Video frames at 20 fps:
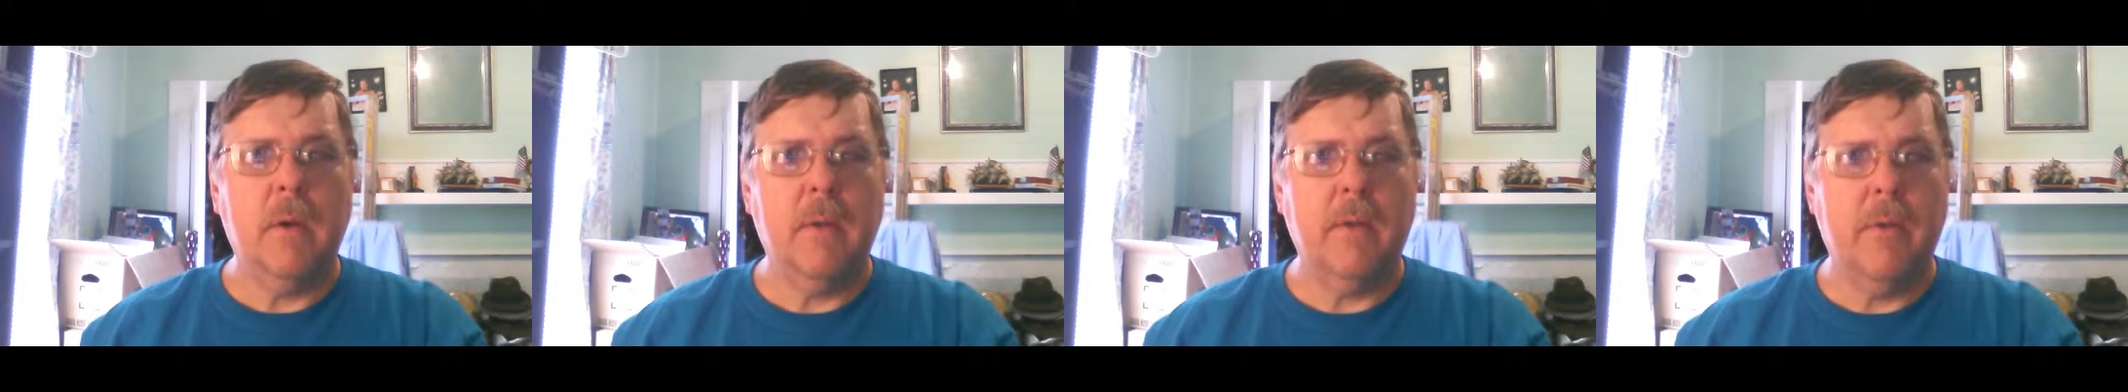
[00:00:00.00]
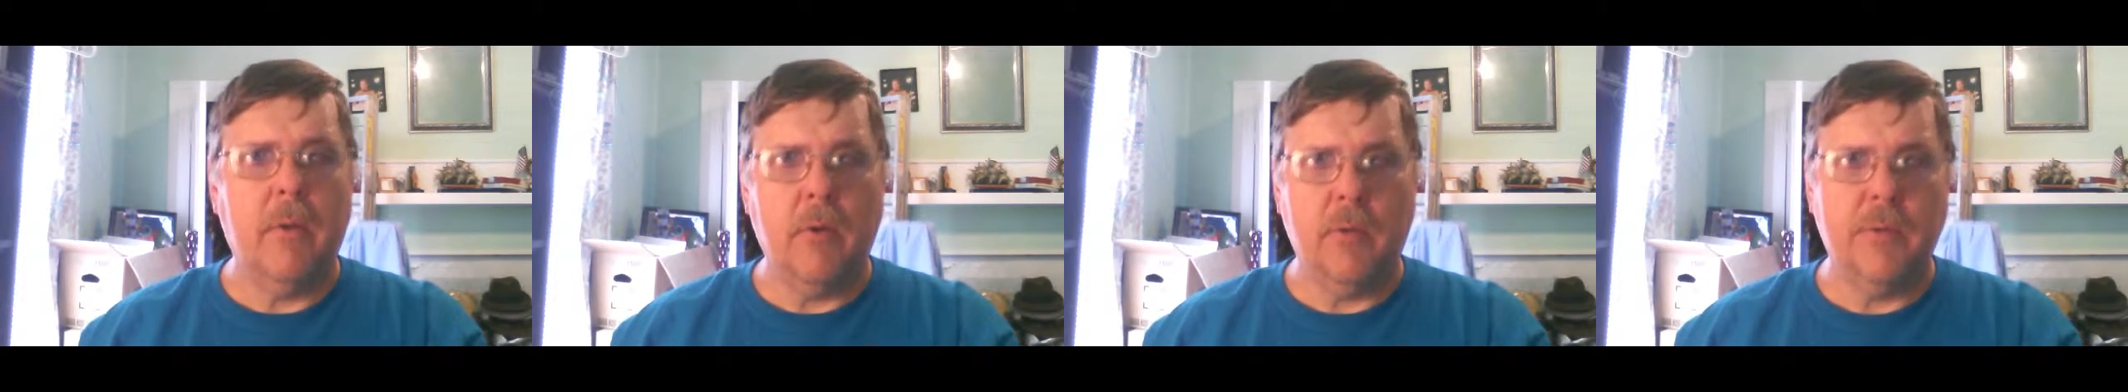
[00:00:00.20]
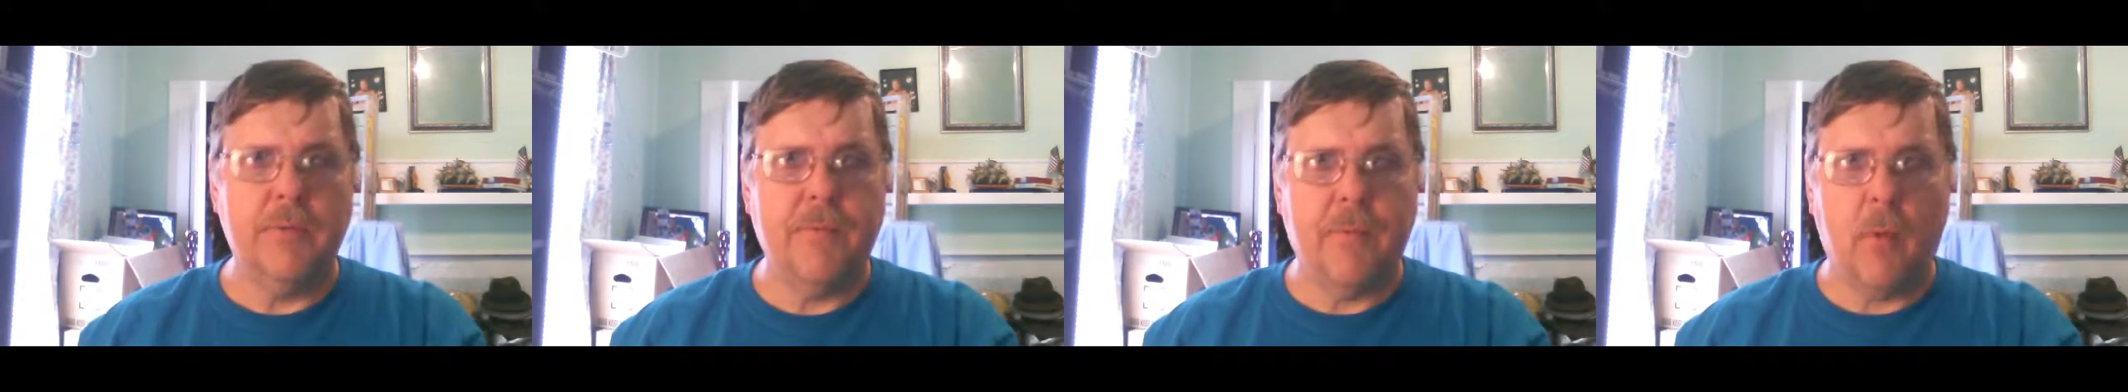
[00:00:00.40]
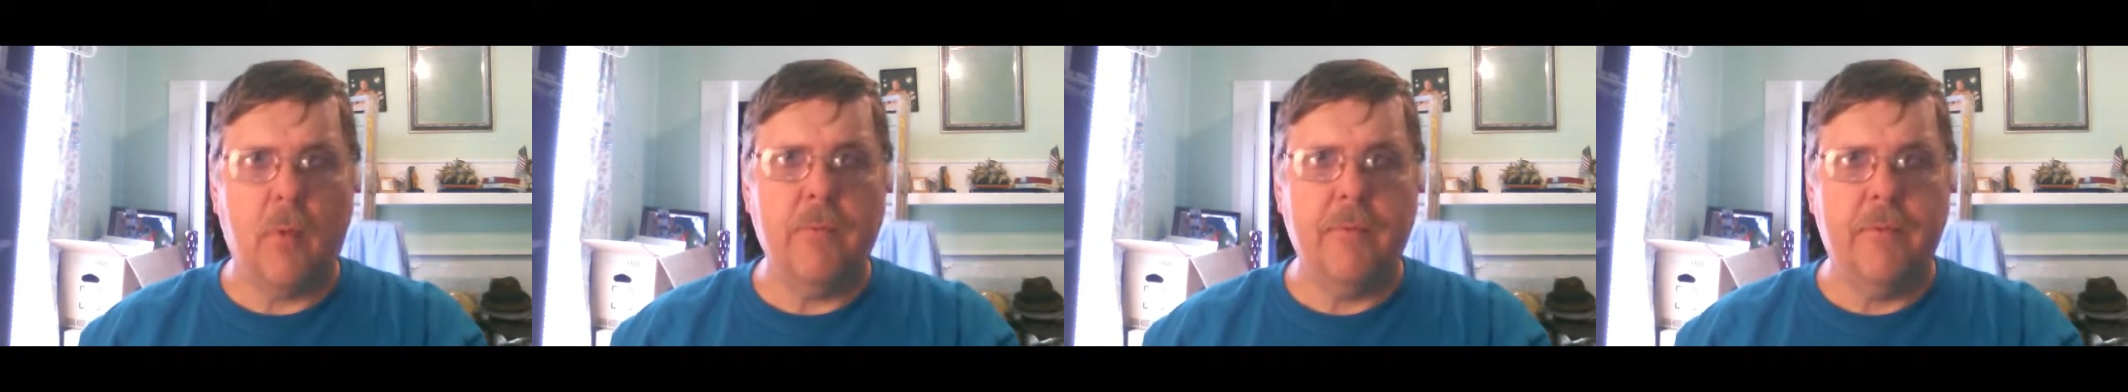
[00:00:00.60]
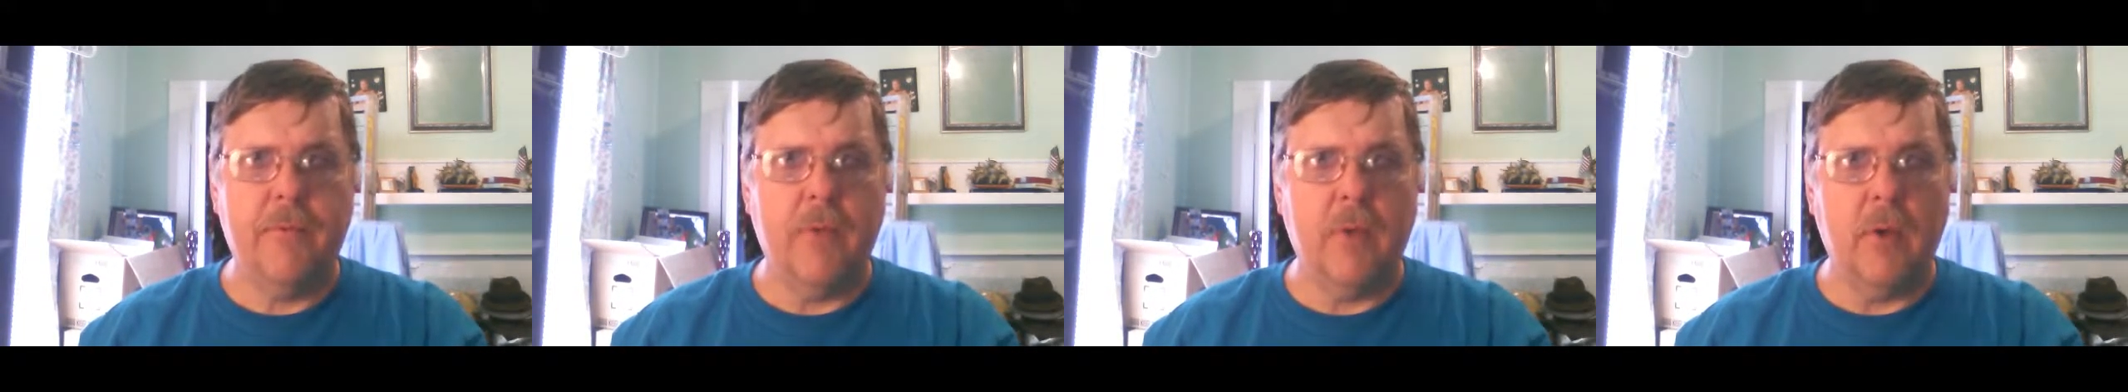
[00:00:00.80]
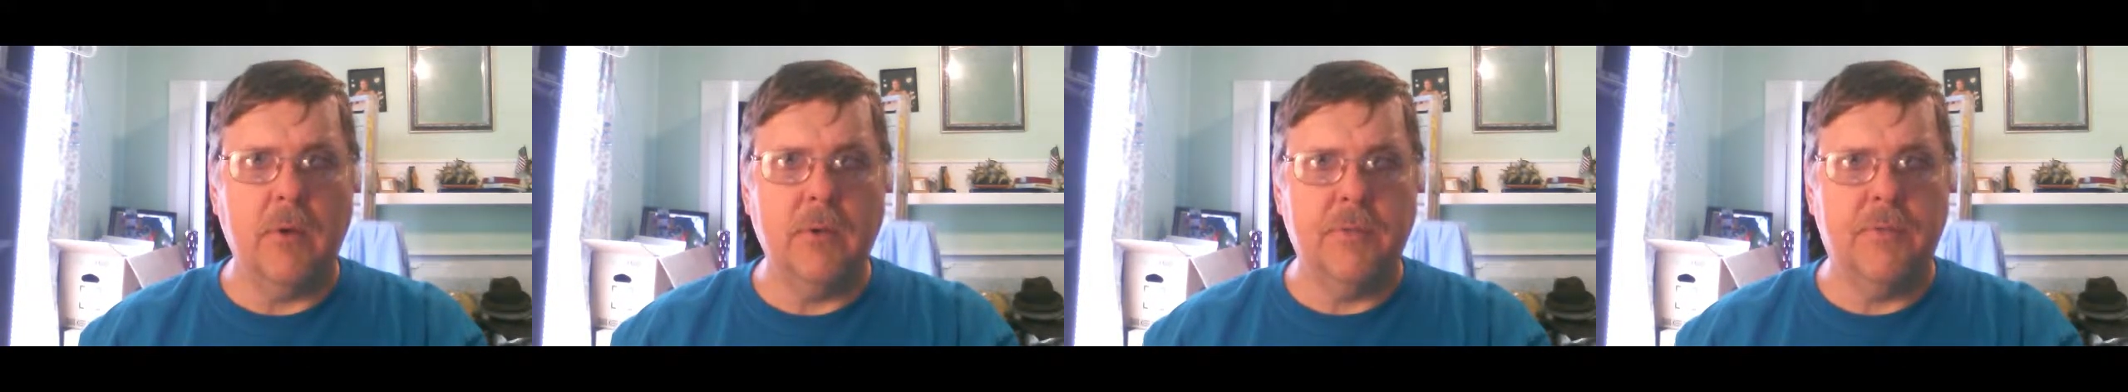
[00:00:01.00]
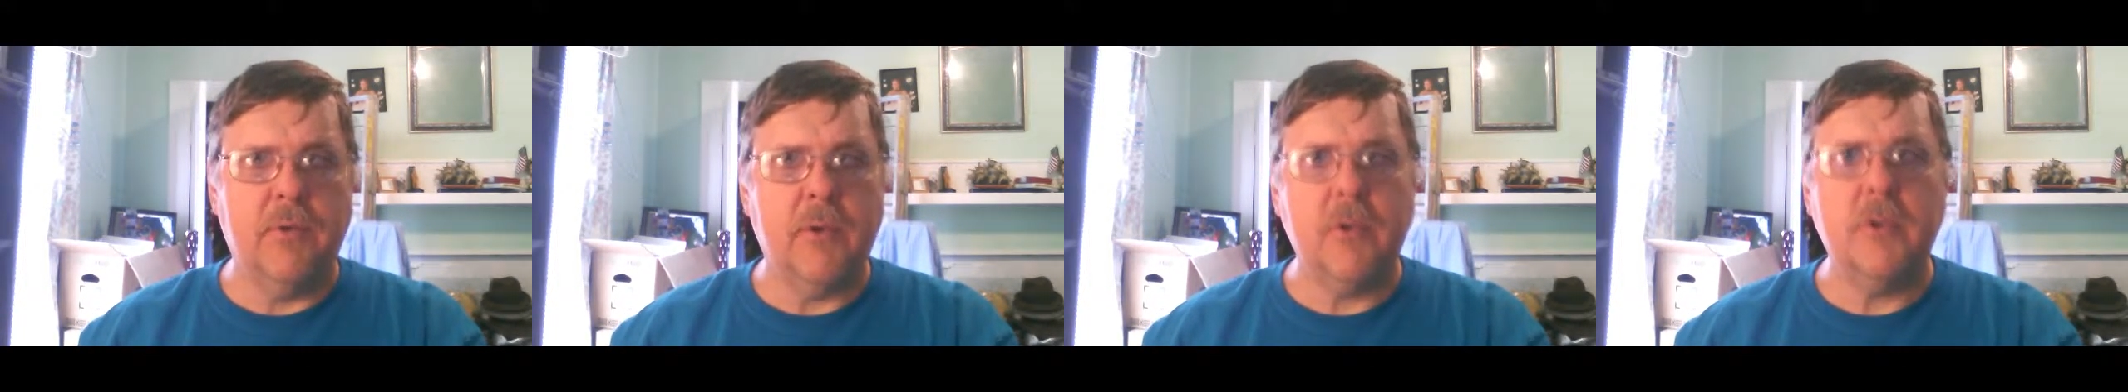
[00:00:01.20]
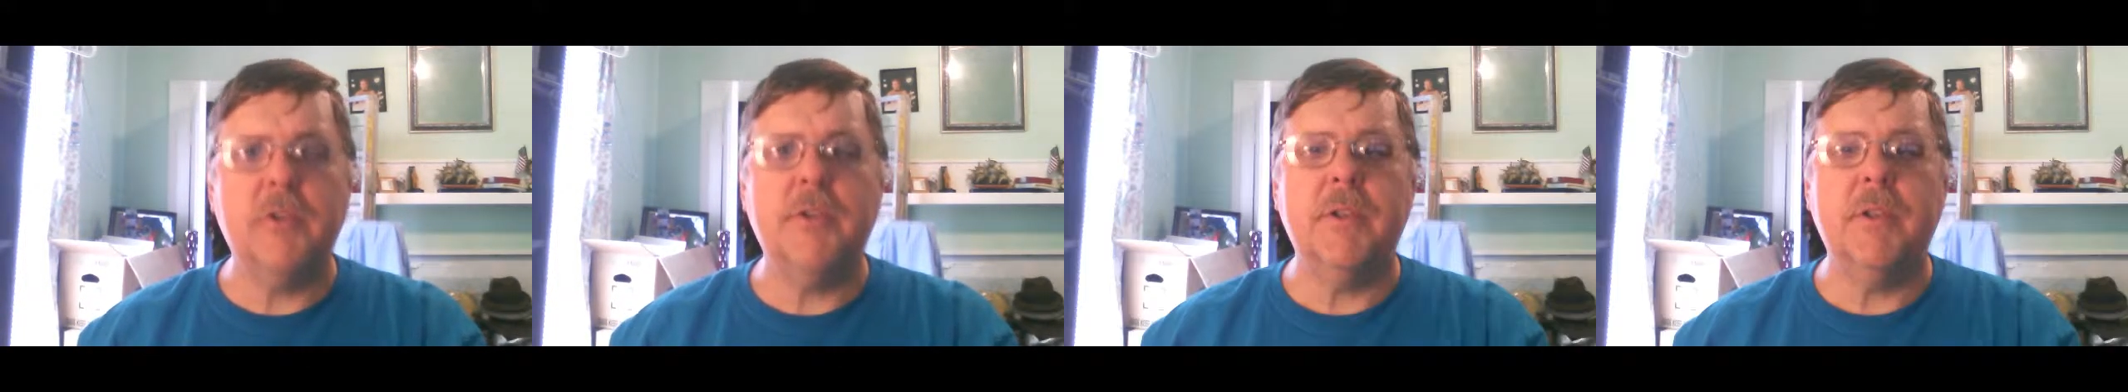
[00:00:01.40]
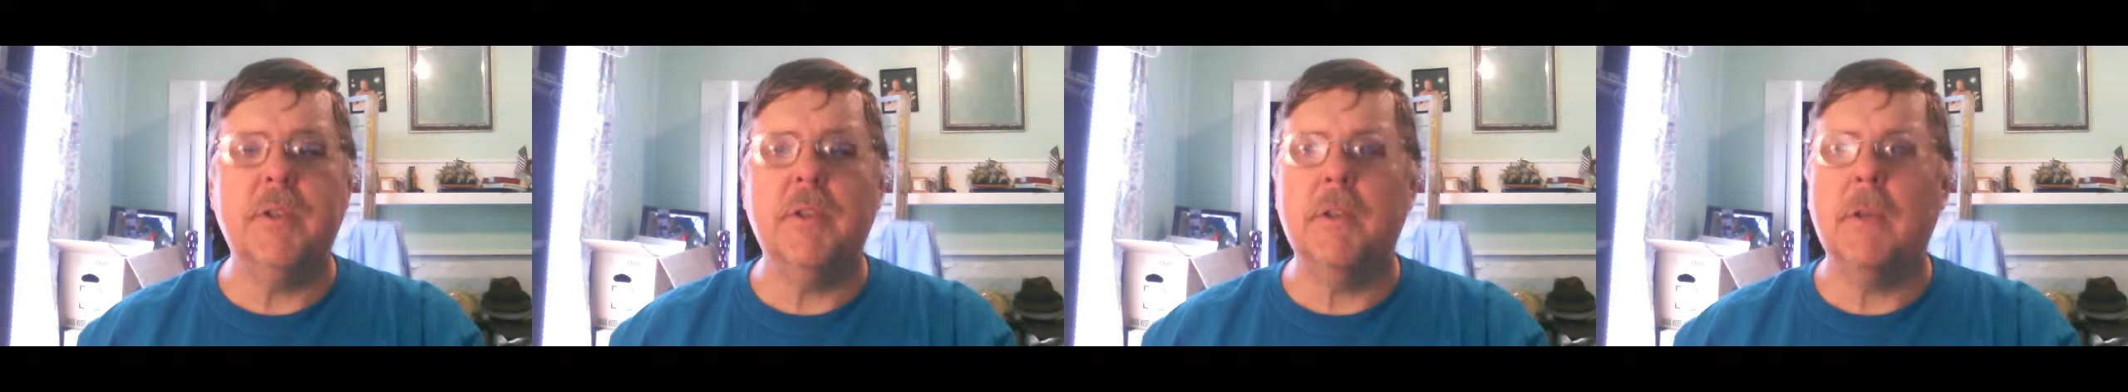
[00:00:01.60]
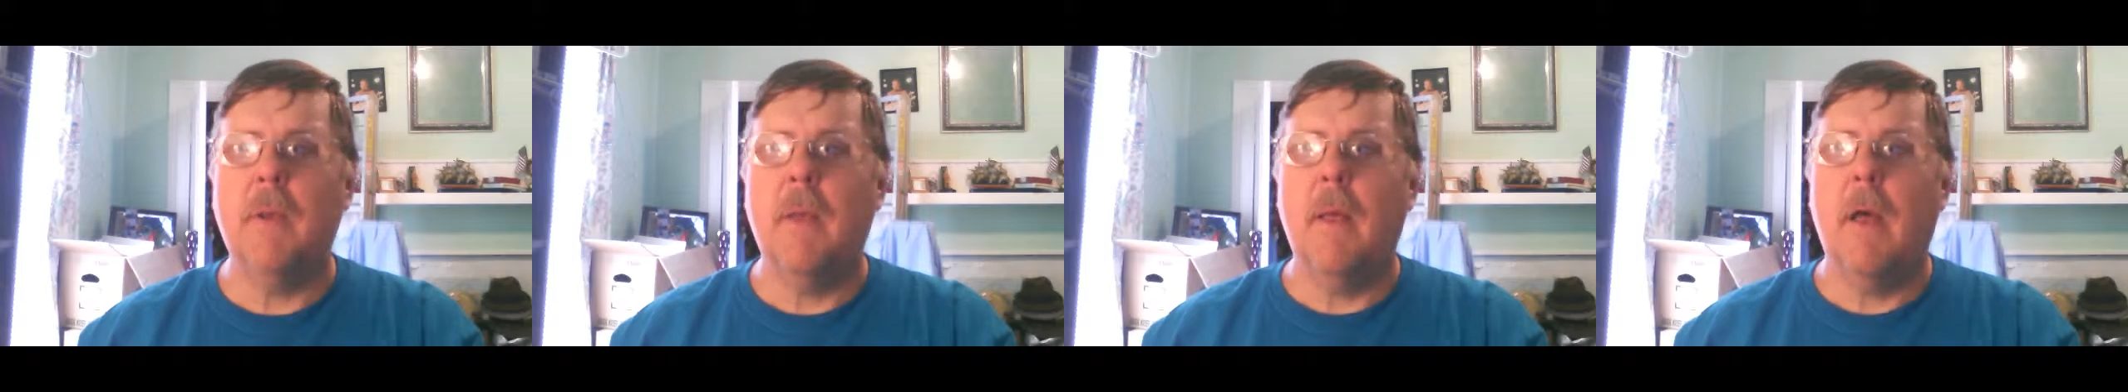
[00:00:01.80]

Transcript: those those verses